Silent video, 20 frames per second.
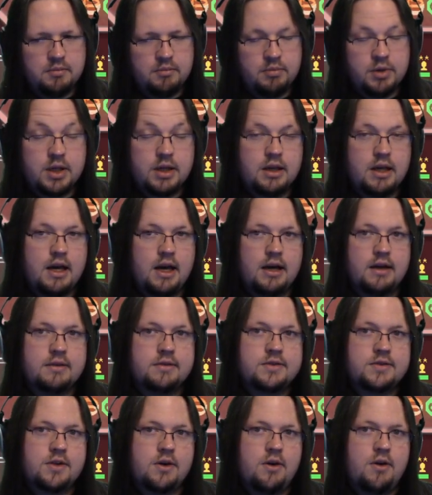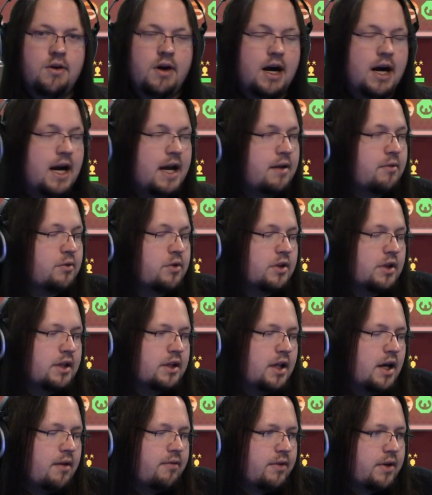But yeah, so I really
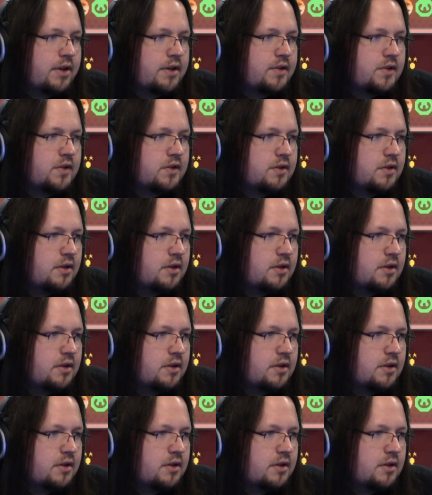love it.